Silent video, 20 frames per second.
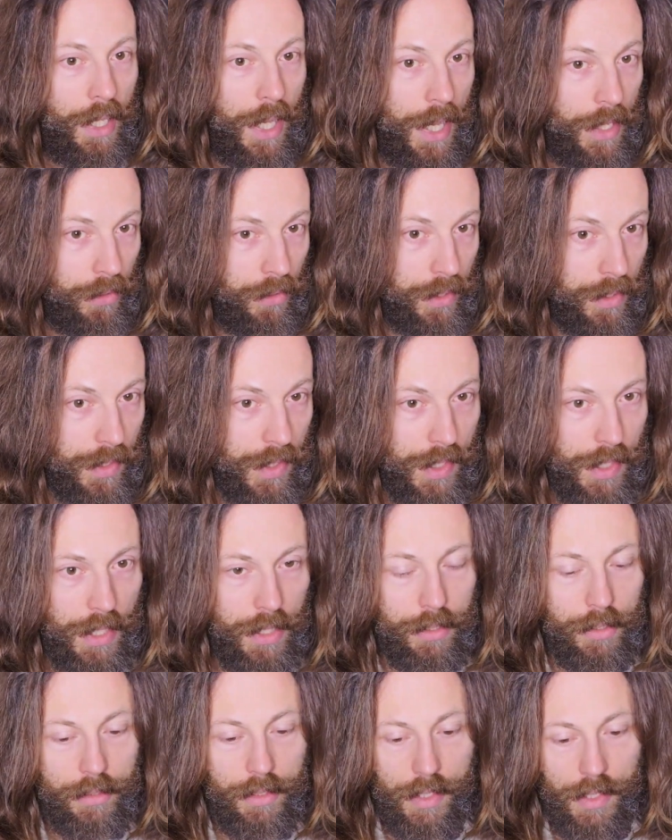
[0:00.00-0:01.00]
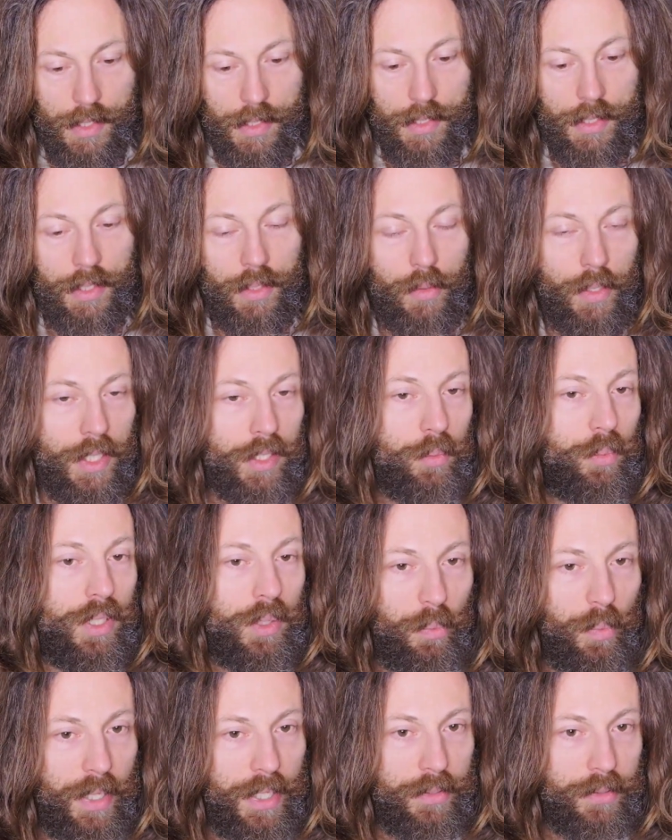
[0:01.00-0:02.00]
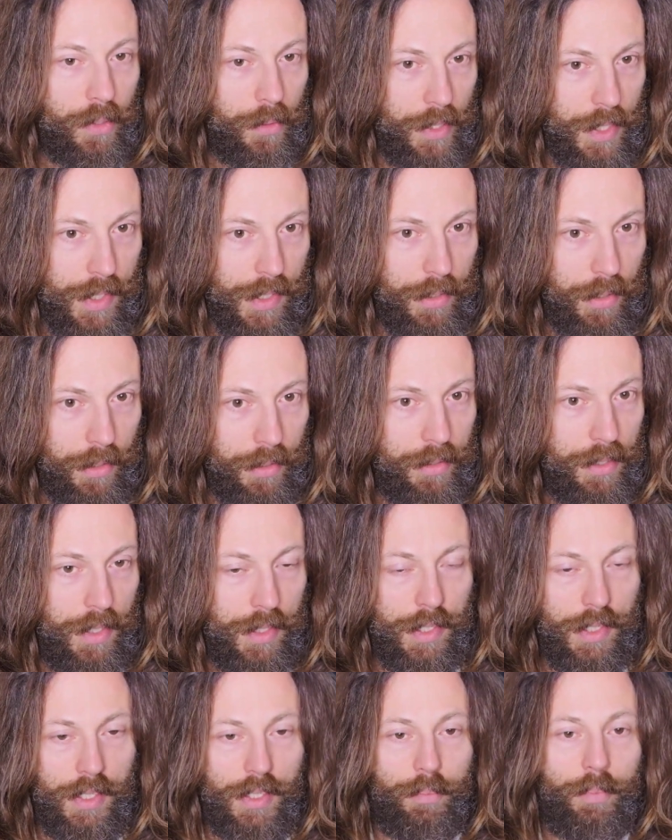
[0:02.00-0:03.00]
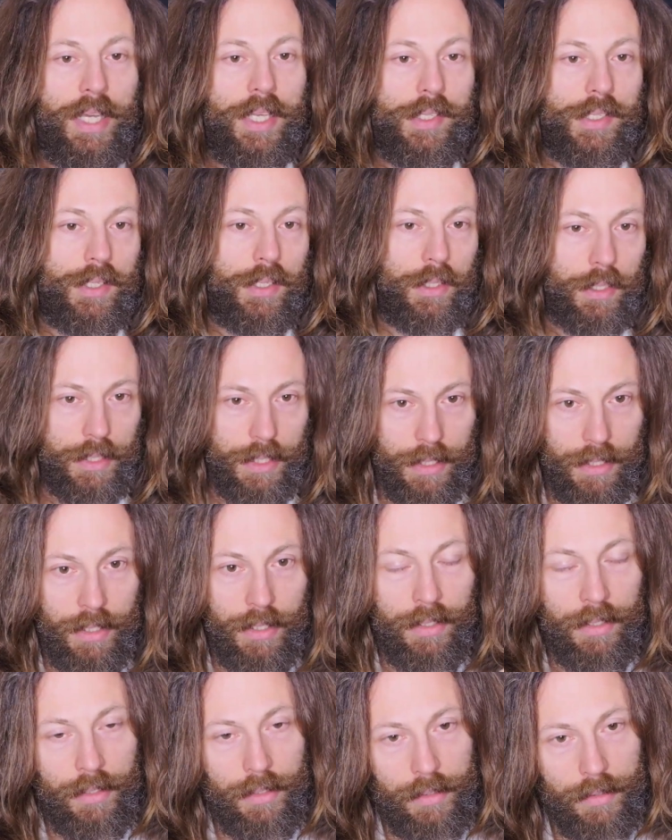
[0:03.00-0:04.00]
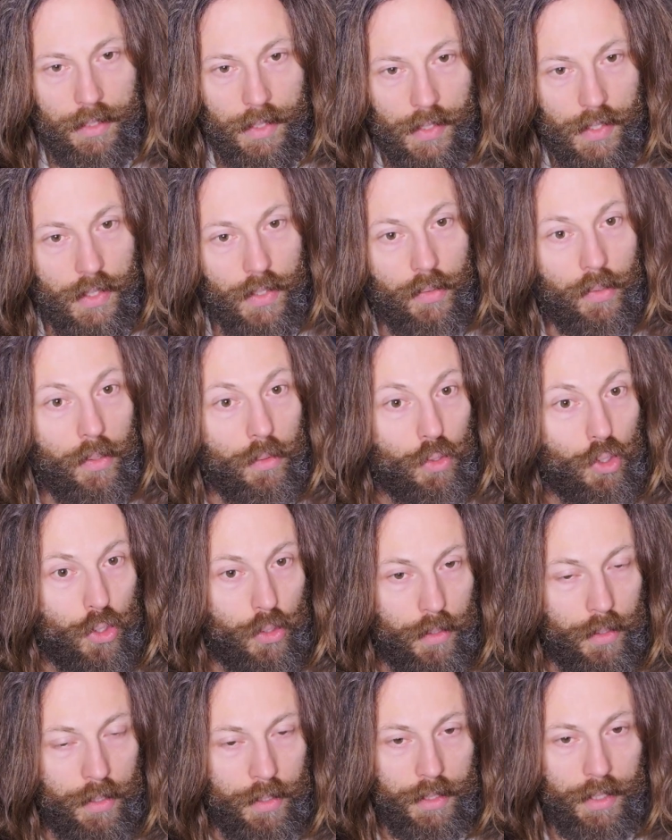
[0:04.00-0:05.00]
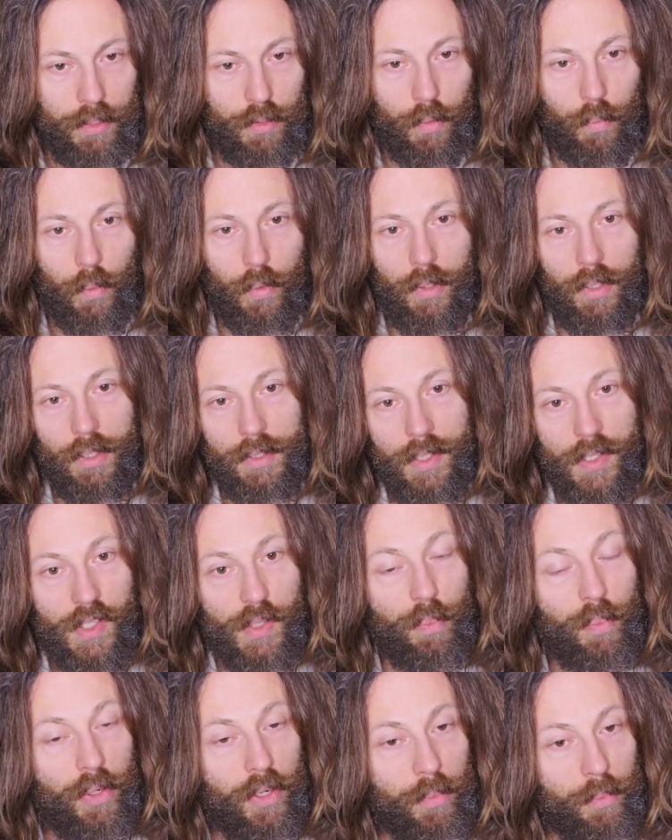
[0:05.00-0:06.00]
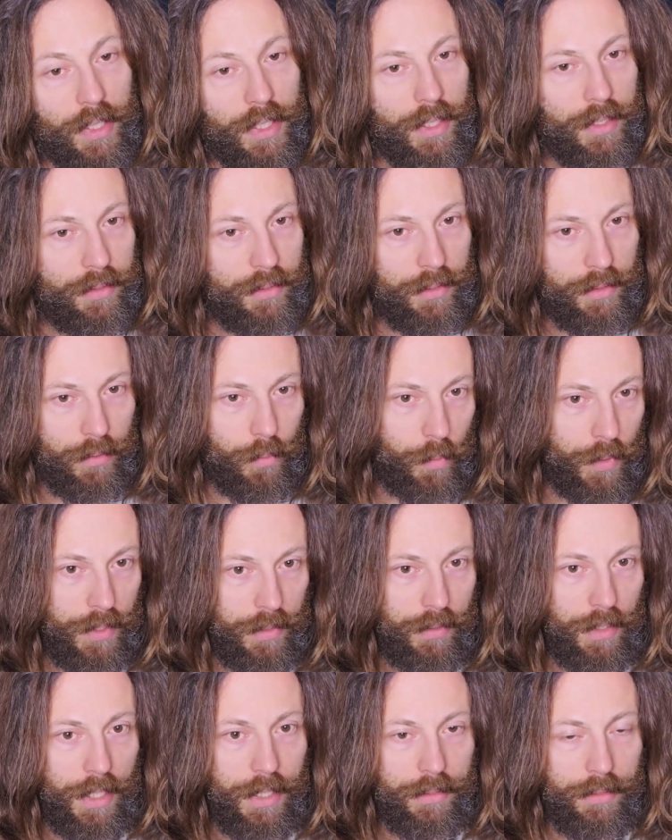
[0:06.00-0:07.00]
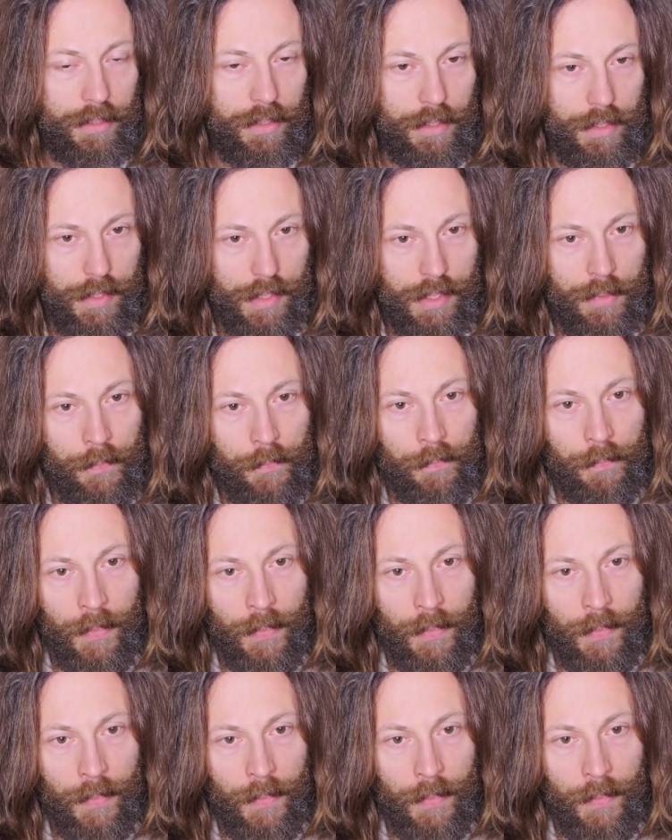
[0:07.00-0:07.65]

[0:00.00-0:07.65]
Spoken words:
And you can see that this is incredibly Platonistic. This is basically this notion that world is permeated with ideas.